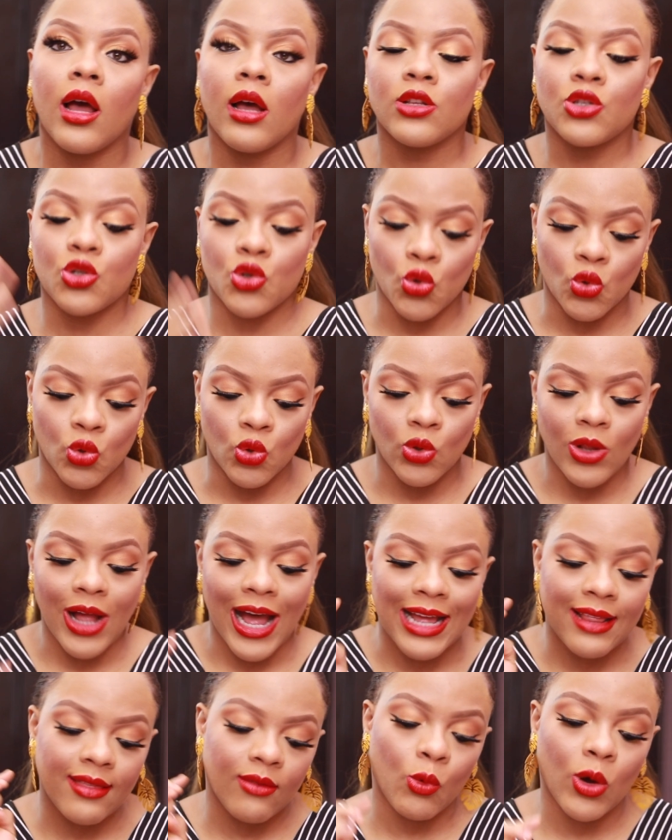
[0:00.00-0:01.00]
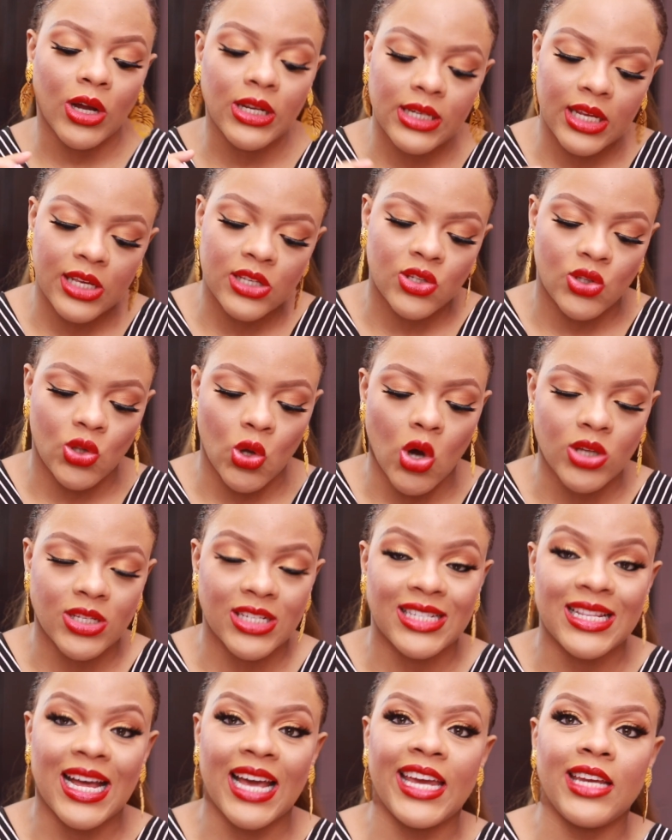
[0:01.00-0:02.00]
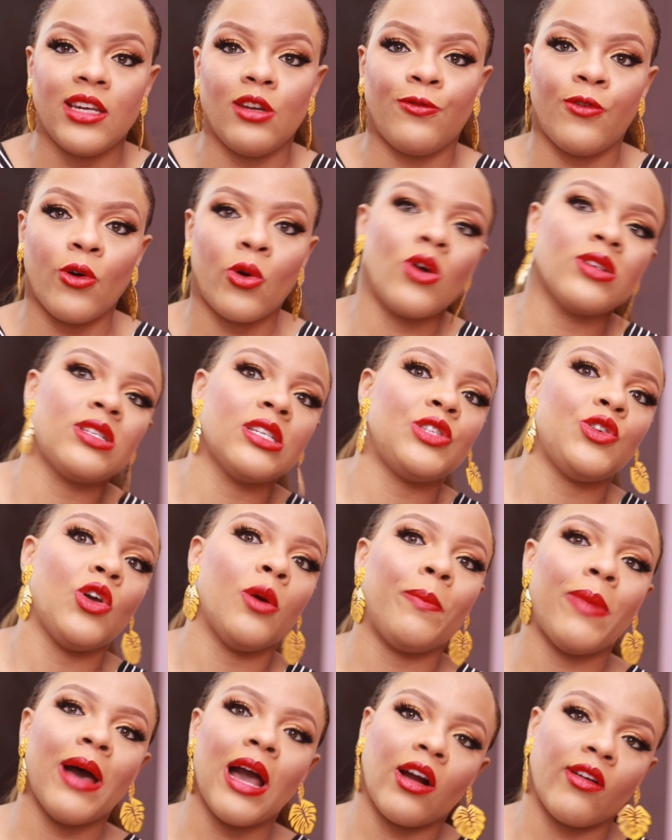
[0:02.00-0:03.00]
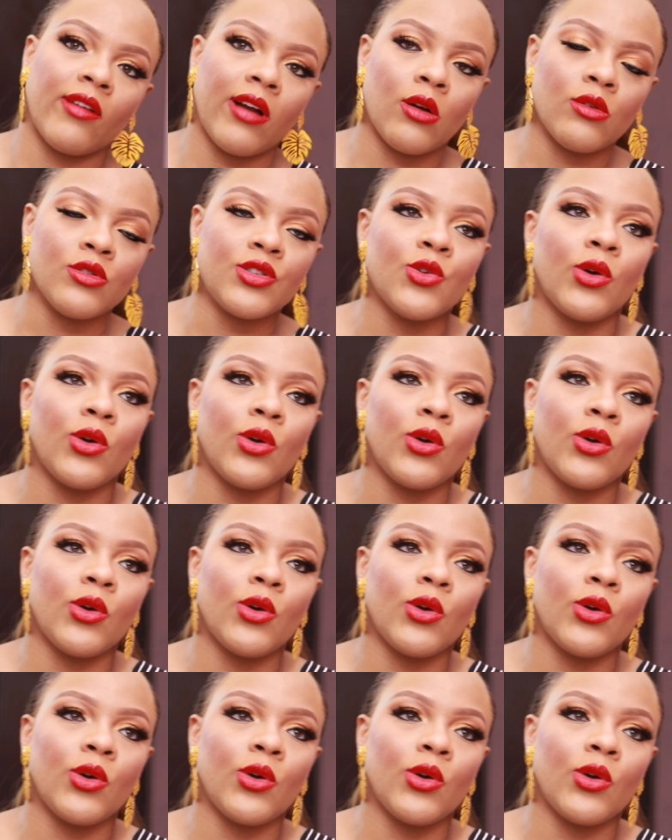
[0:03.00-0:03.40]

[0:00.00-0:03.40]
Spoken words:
tool, and what this does is that it defocuses your background.